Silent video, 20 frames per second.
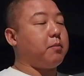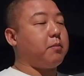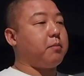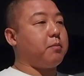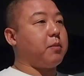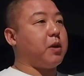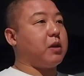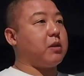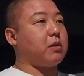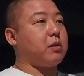
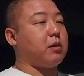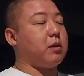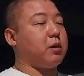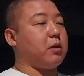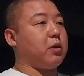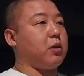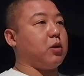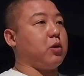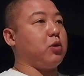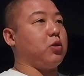but
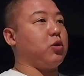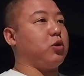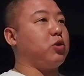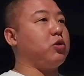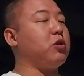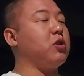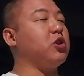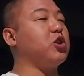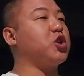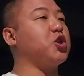
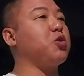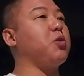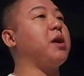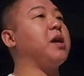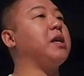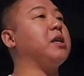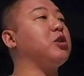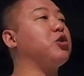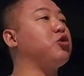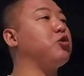not
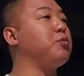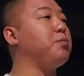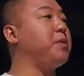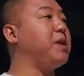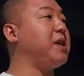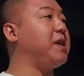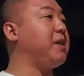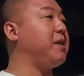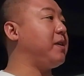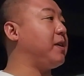trying to
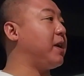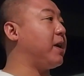be